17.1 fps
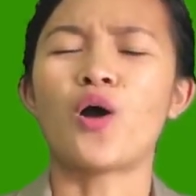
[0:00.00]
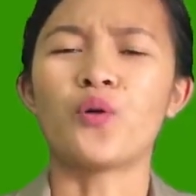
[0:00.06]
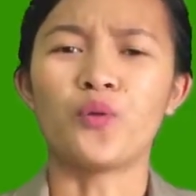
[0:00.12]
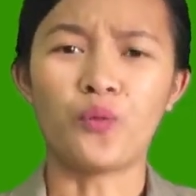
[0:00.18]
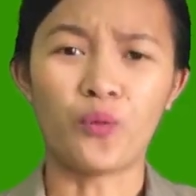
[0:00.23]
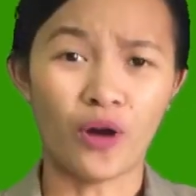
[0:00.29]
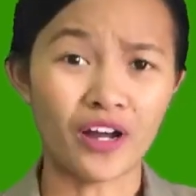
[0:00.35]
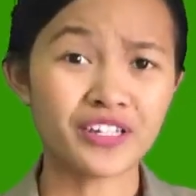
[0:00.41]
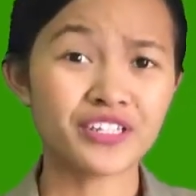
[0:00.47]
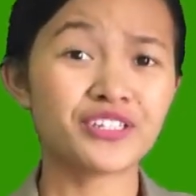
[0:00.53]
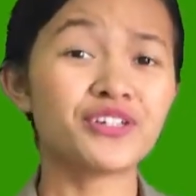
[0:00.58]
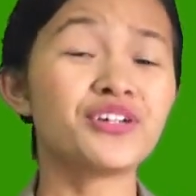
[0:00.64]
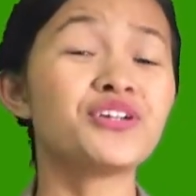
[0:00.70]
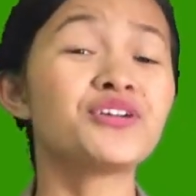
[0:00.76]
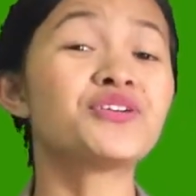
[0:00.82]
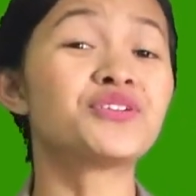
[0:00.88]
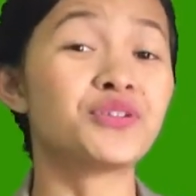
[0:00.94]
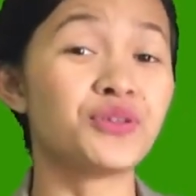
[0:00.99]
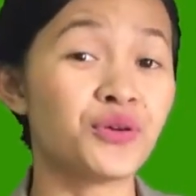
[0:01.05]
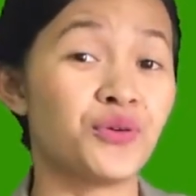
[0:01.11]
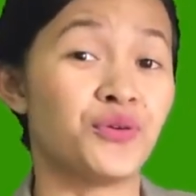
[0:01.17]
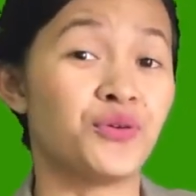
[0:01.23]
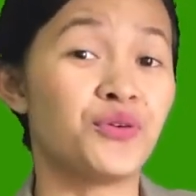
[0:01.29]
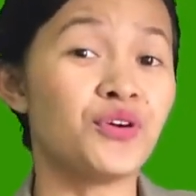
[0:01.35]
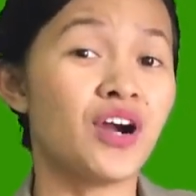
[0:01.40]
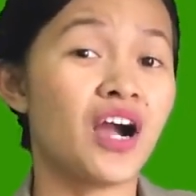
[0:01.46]
What do you
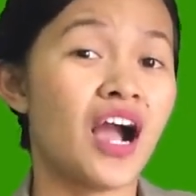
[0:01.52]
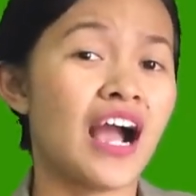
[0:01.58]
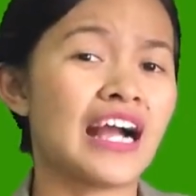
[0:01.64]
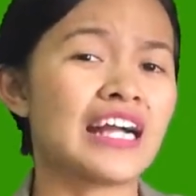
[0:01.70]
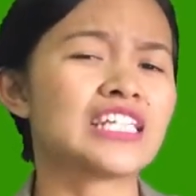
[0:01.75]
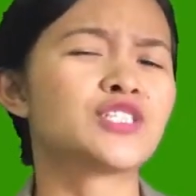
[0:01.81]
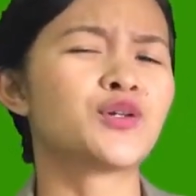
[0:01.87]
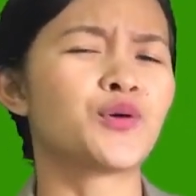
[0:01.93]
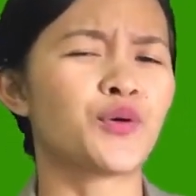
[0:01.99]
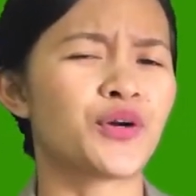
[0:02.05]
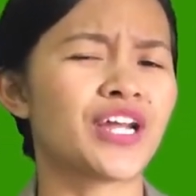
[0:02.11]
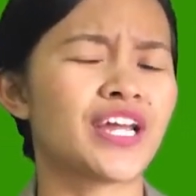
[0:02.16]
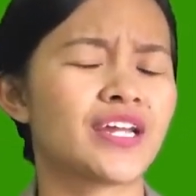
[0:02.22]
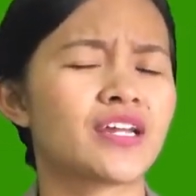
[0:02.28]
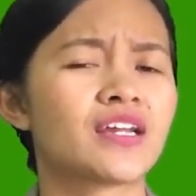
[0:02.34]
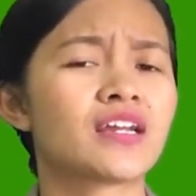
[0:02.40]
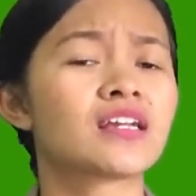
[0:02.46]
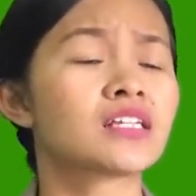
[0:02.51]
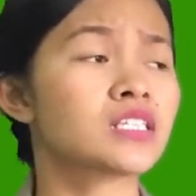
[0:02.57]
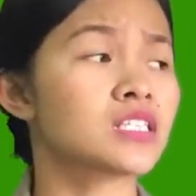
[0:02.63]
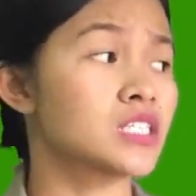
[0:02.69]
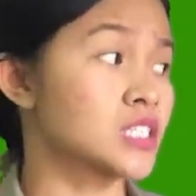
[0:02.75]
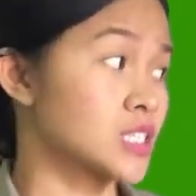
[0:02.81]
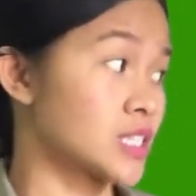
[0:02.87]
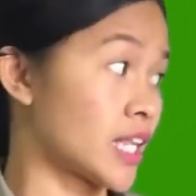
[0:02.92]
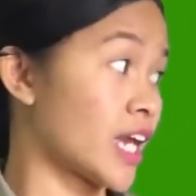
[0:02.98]
do during
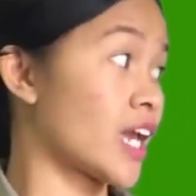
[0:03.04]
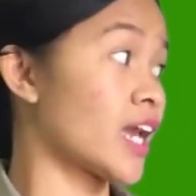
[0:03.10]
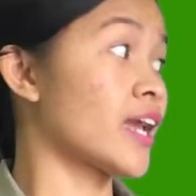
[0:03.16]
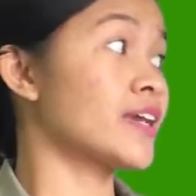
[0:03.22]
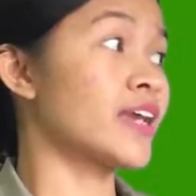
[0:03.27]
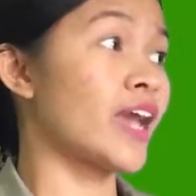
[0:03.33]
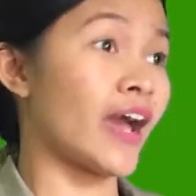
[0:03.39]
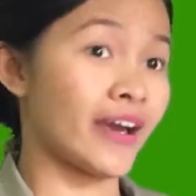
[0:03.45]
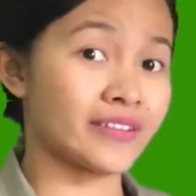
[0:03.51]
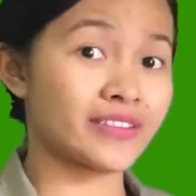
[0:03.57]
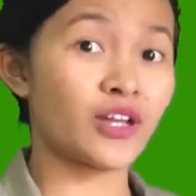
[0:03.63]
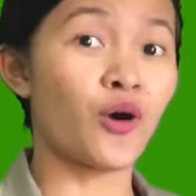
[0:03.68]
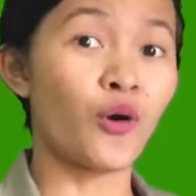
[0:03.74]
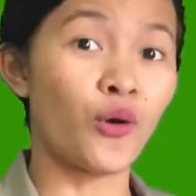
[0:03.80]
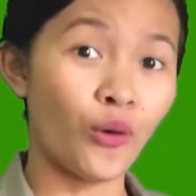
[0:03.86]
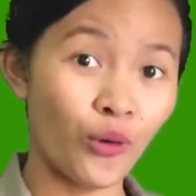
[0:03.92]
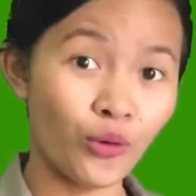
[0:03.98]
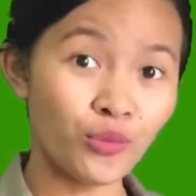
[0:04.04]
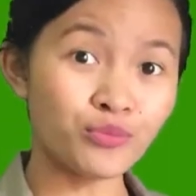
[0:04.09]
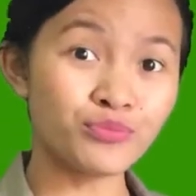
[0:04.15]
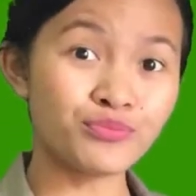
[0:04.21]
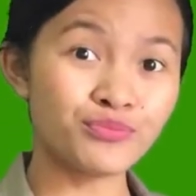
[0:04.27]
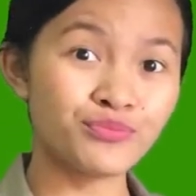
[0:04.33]
stay at home?